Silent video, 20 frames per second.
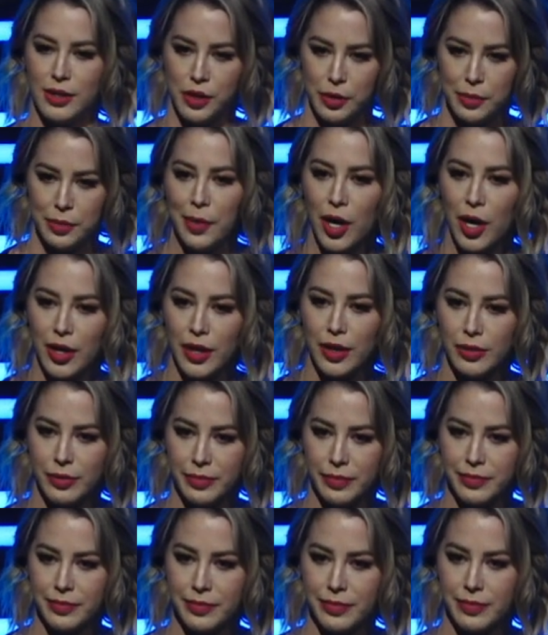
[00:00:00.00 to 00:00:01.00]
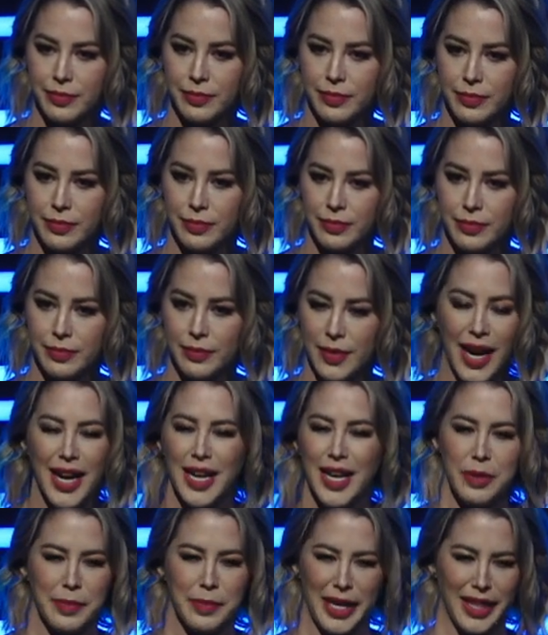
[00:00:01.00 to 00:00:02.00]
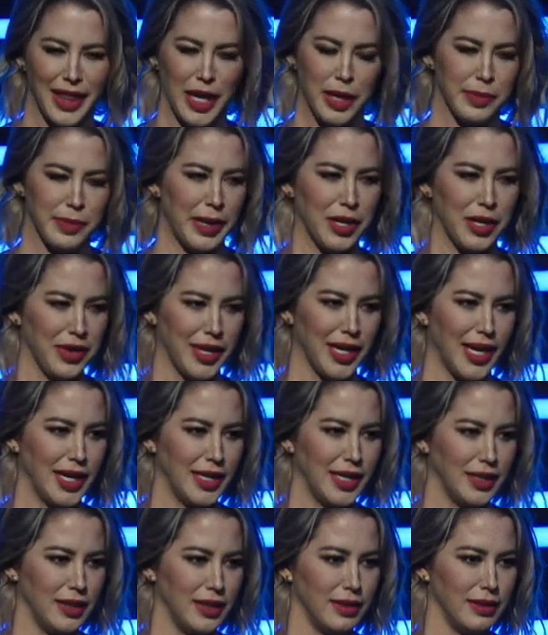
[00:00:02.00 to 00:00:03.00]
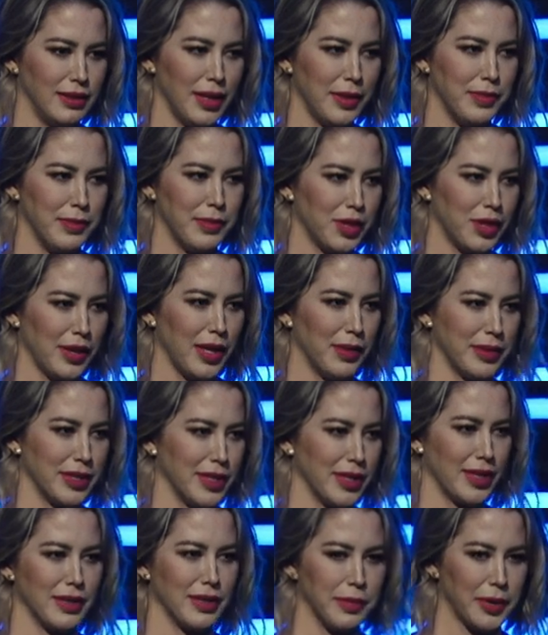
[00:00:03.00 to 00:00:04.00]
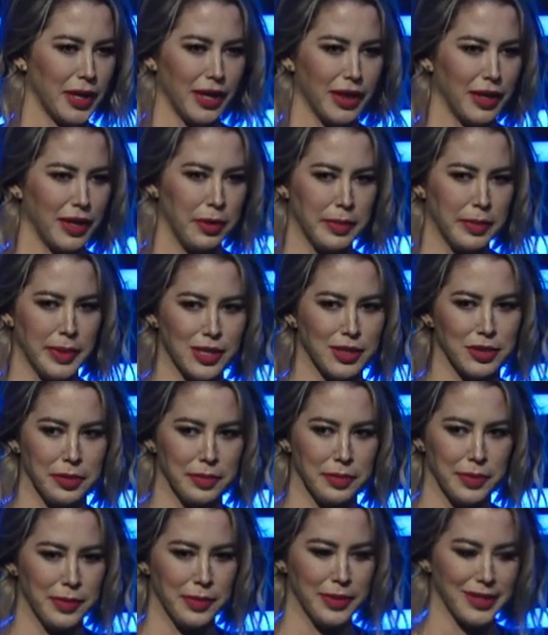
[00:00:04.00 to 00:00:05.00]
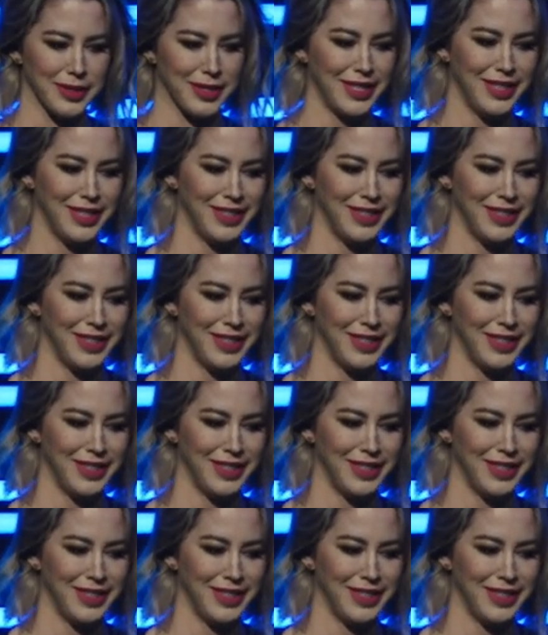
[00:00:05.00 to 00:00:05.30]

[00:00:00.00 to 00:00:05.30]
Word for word: tomorrow. I didn't make that up. I don't think I did. I'm sure that was something a therapist told me once.